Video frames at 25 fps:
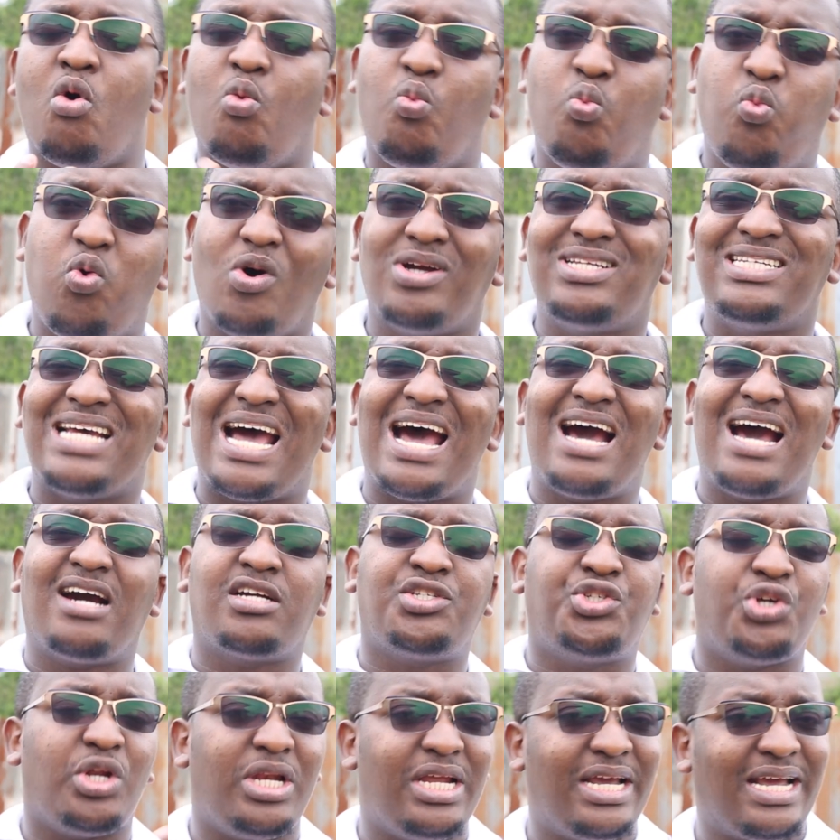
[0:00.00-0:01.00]
What
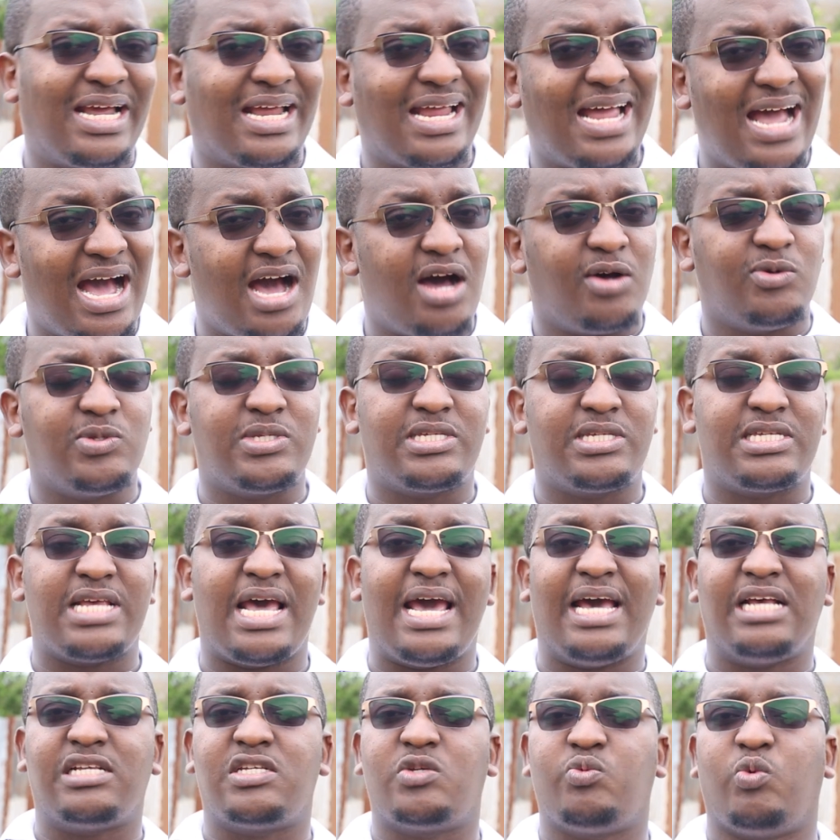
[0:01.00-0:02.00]
actually counts
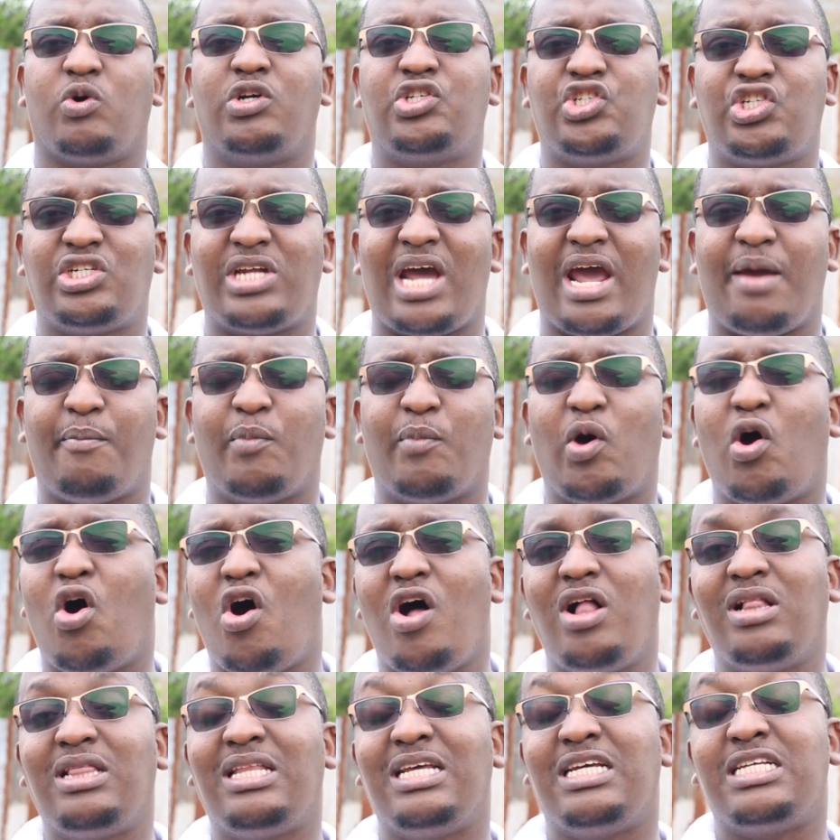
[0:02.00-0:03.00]
as watch time?
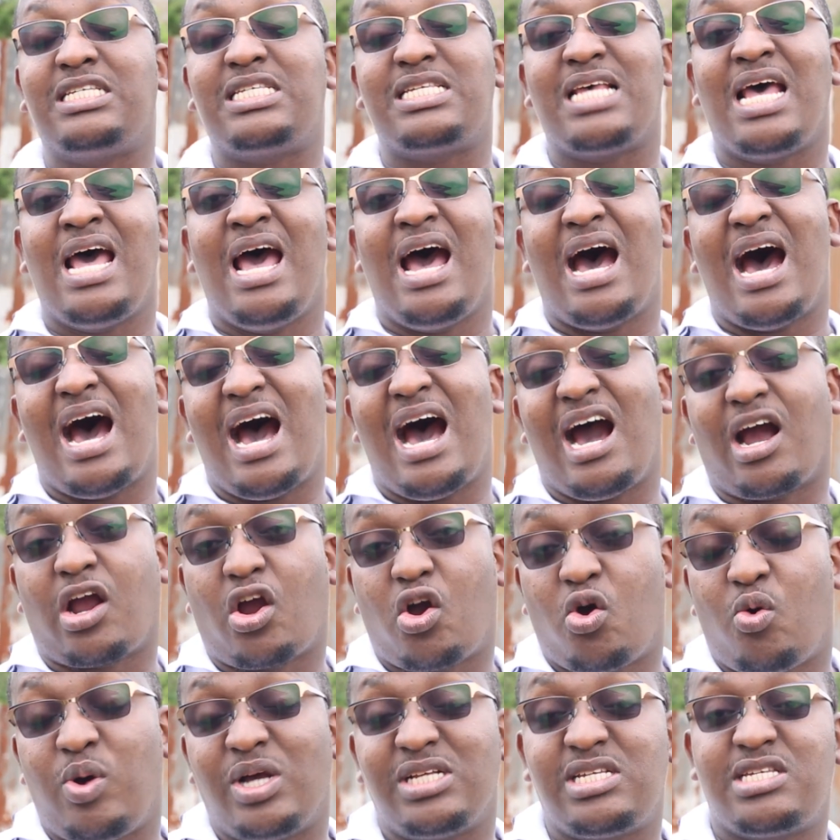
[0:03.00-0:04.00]
All these are
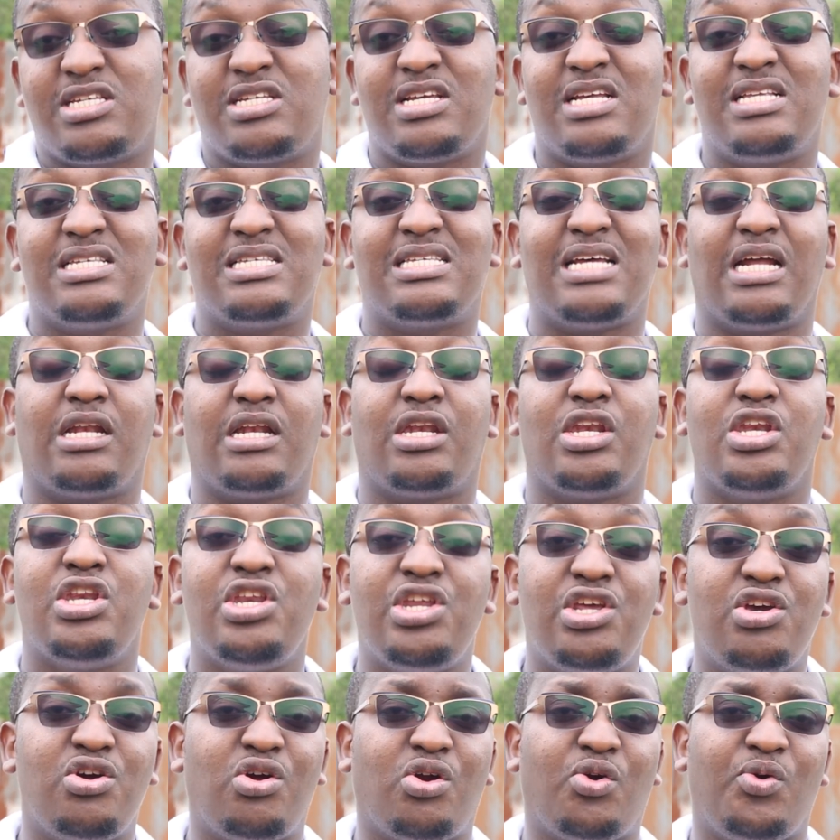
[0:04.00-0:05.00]
questions that
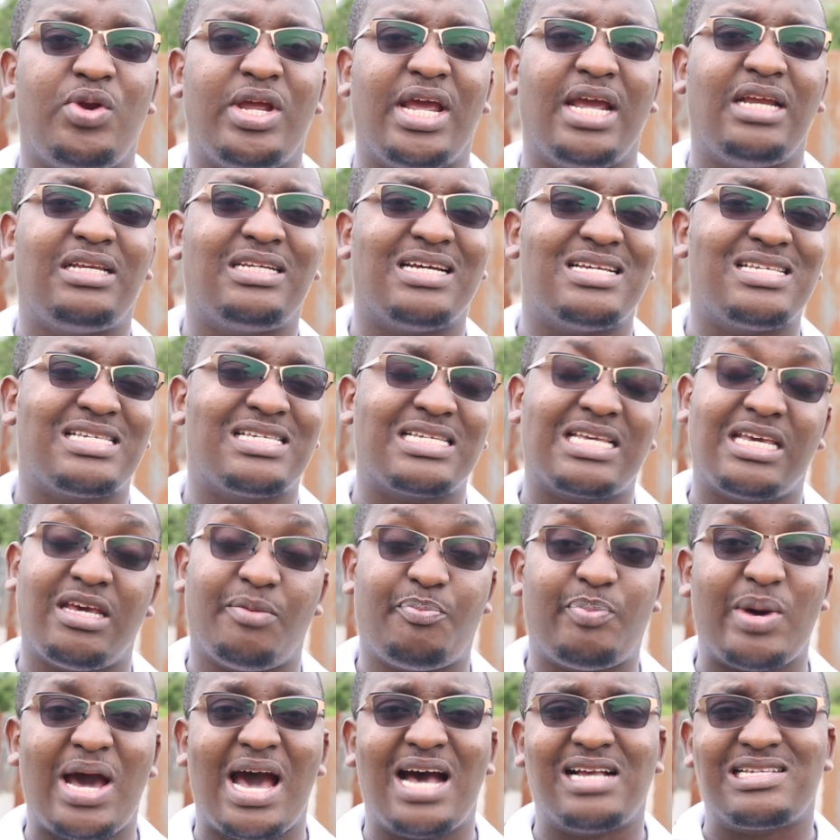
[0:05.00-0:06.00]
new creators
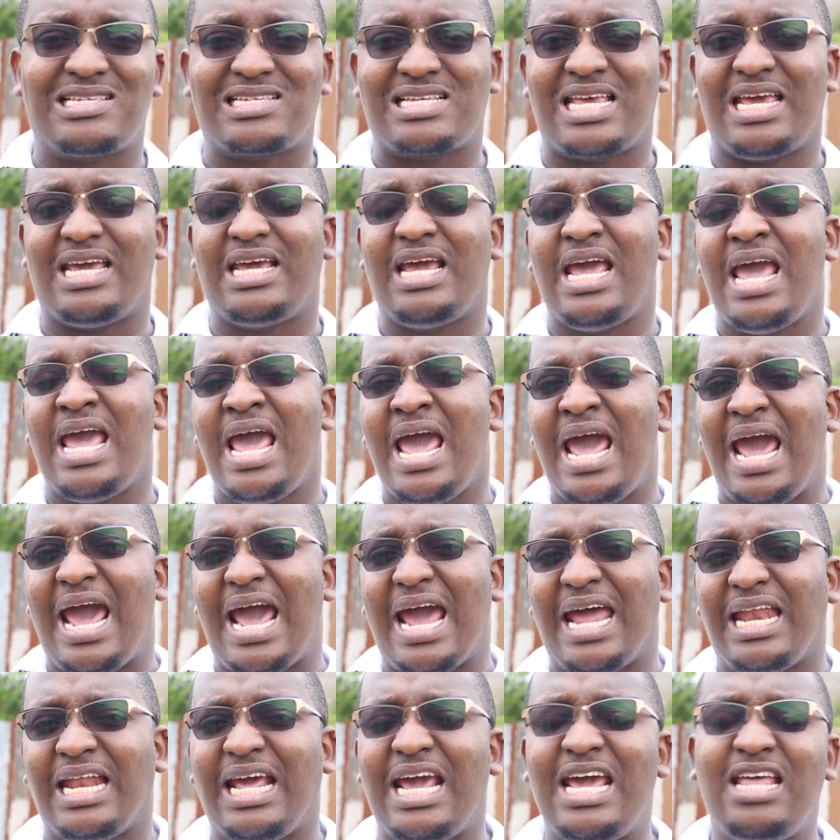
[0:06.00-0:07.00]
keep asking,
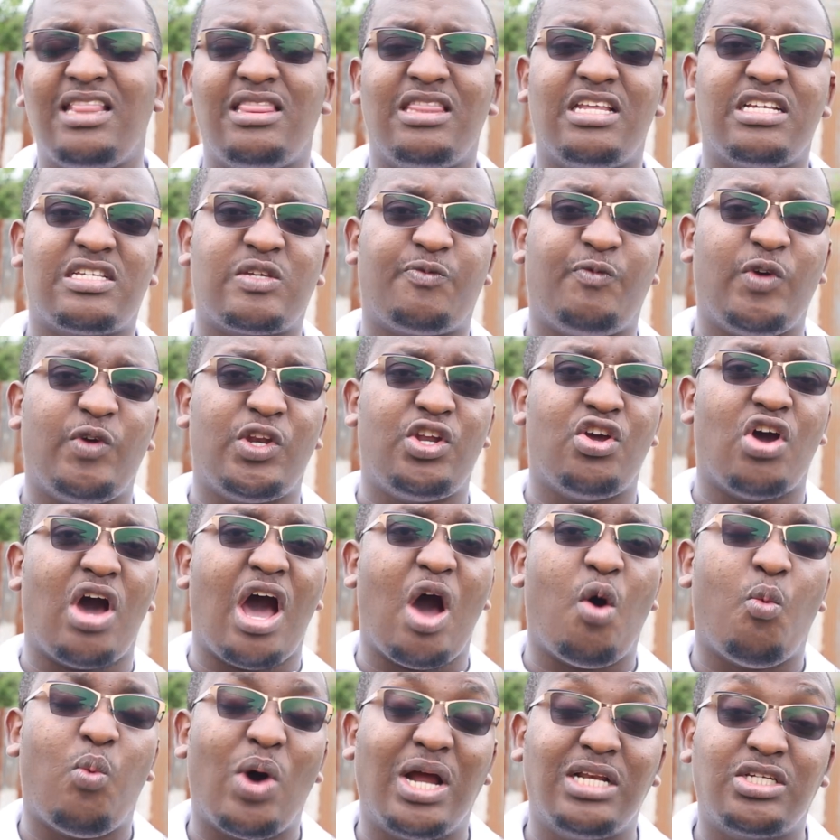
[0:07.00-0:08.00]
and in this video, I
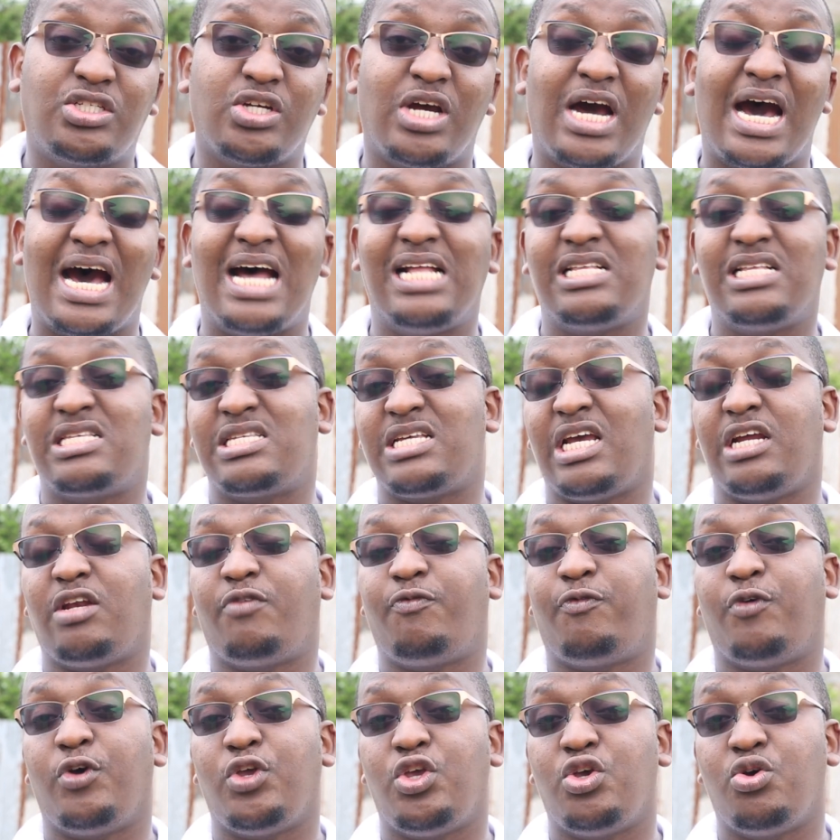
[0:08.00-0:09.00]
want to answer it
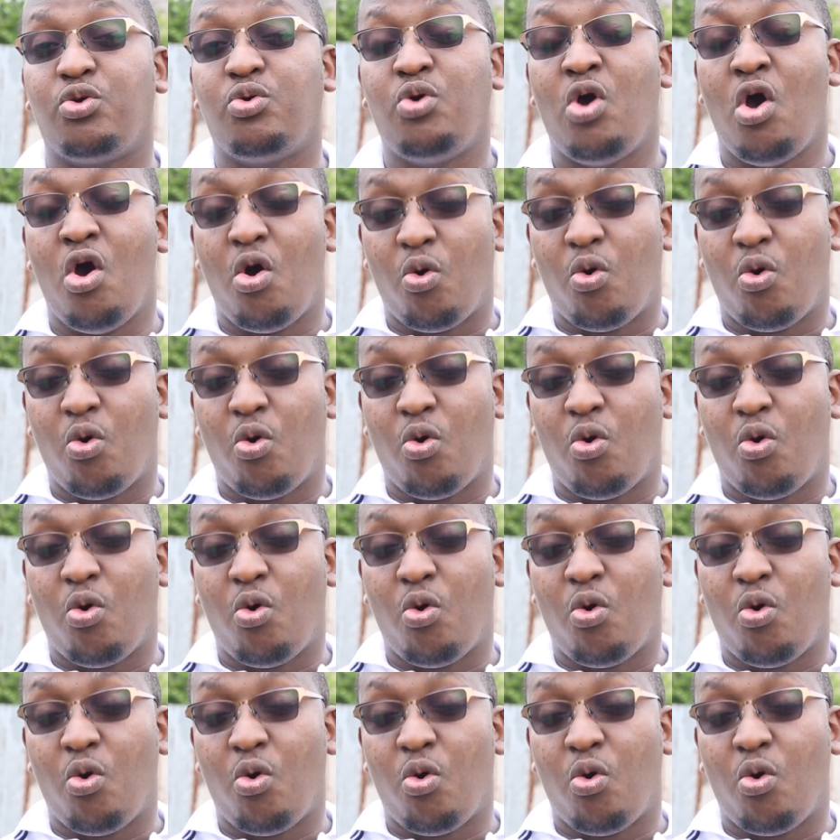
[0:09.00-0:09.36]
for you.